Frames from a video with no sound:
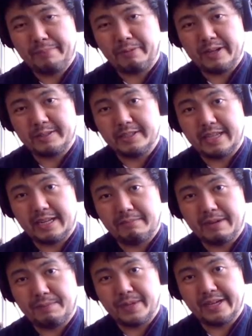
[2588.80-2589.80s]
impression is that they
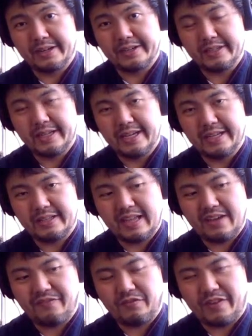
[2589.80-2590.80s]
might be young.
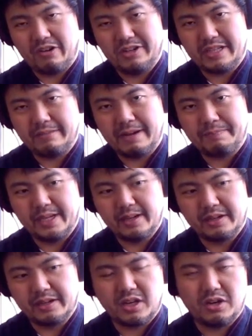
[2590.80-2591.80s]
That for fairies, they might be
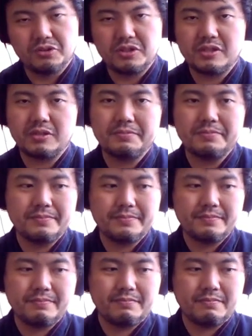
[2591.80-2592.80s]
young adults,
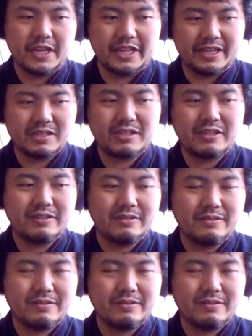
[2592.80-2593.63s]
at least.